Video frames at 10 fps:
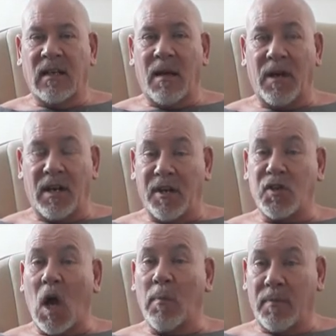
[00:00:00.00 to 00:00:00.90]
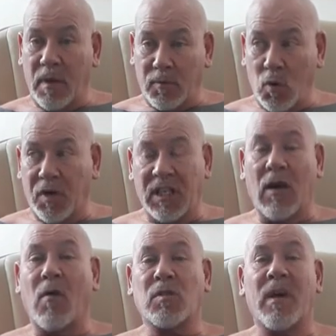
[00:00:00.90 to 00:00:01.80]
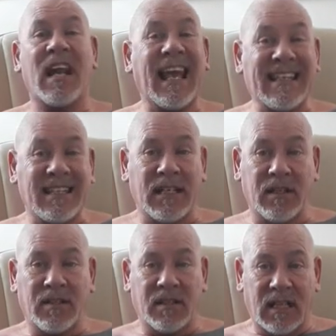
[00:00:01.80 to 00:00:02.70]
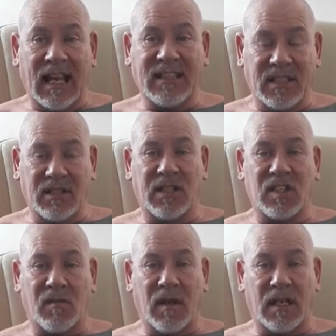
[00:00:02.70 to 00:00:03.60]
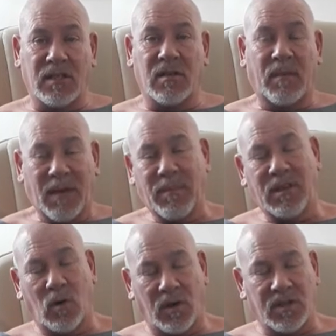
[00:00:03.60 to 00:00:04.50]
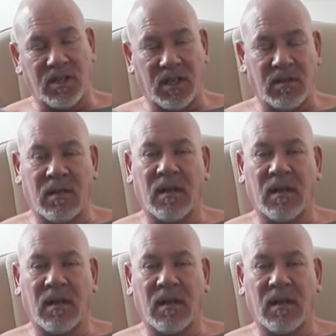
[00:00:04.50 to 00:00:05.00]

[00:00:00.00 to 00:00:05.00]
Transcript: mean, at the time I'm talking now, I was about 18 years of age, maybe 19.